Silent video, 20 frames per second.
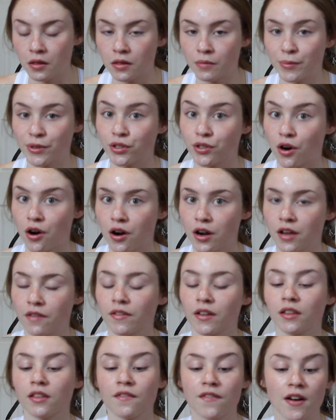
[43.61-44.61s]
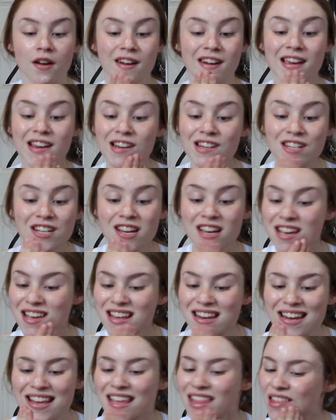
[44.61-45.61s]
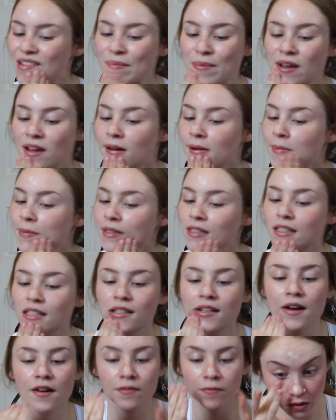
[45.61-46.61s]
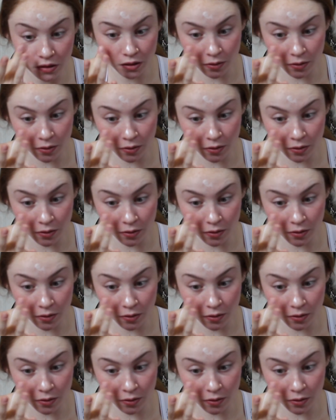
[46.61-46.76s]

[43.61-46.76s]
the majority of like the foundation and the makeup and stuff.